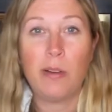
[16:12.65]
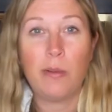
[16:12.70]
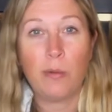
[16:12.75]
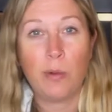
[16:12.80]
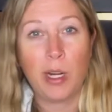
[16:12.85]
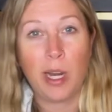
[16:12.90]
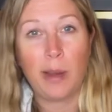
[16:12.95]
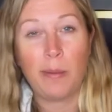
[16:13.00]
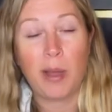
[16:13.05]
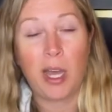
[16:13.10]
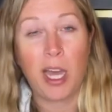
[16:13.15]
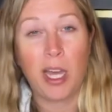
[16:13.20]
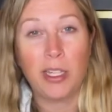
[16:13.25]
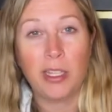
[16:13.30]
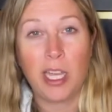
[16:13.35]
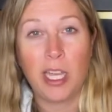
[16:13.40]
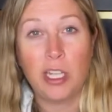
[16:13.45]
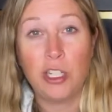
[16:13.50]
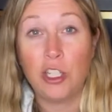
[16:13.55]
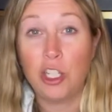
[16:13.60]
when I'm
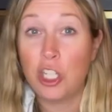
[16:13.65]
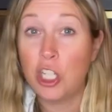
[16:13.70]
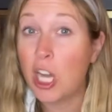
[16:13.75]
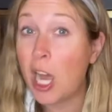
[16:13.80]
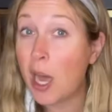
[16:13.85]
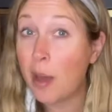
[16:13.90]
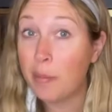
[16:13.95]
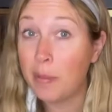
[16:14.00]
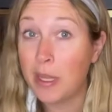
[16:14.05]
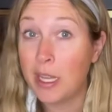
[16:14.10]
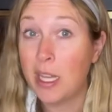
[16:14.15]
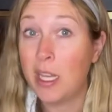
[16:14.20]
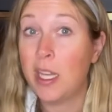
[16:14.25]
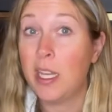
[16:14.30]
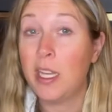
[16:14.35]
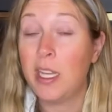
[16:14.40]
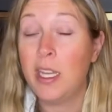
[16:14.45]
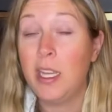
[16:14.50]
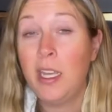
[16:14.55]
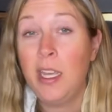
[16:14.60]
online
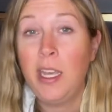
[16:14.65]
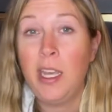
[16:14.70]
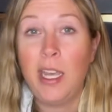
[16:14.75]
shopping,